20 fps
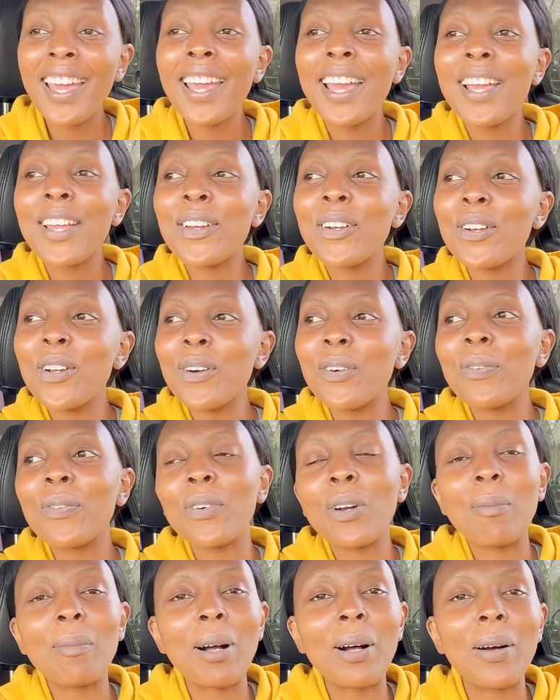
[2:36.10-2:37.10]
you know
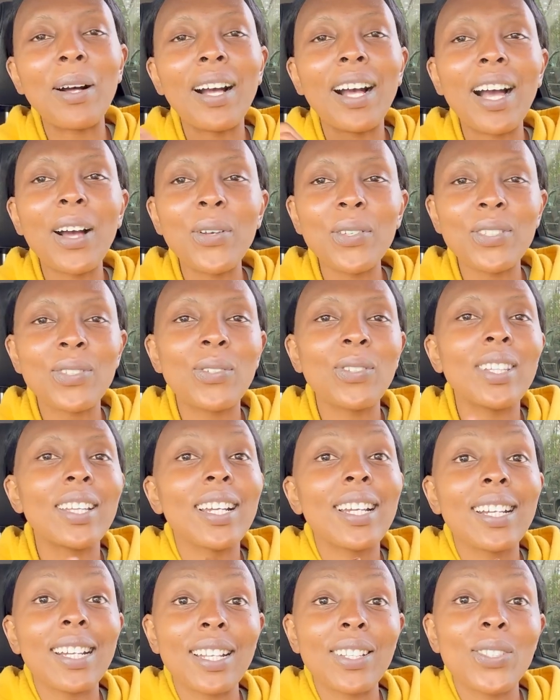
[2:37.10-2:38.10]
from our house to the
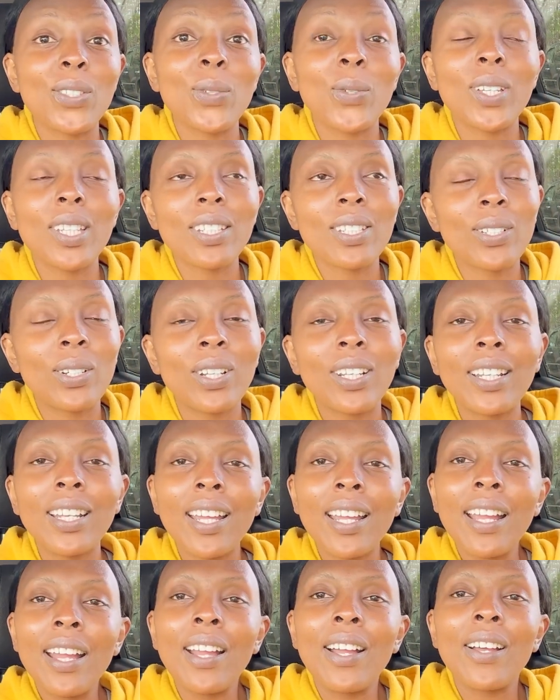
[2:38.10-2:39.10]
graduation
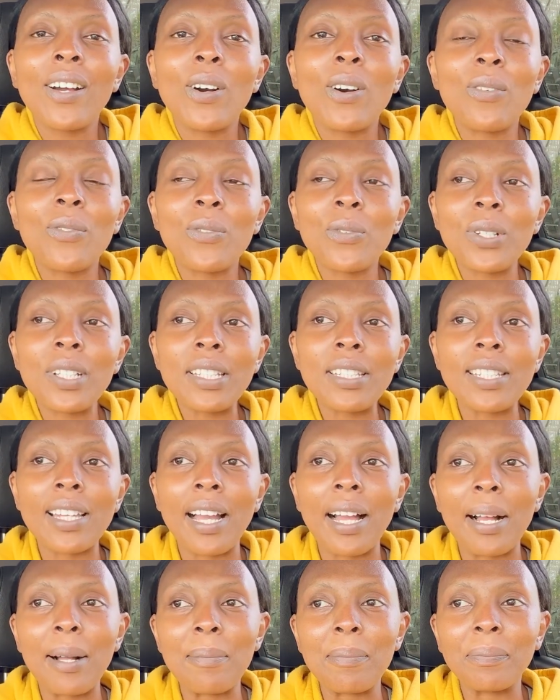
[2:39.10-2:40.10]
of which
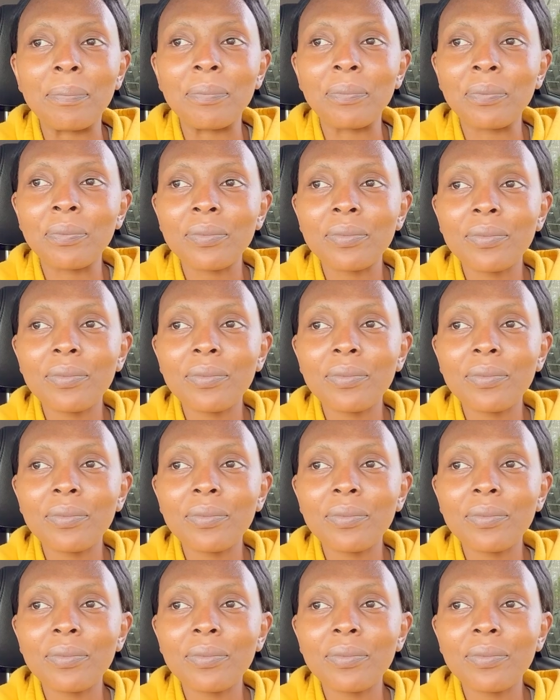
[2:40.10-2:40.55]
um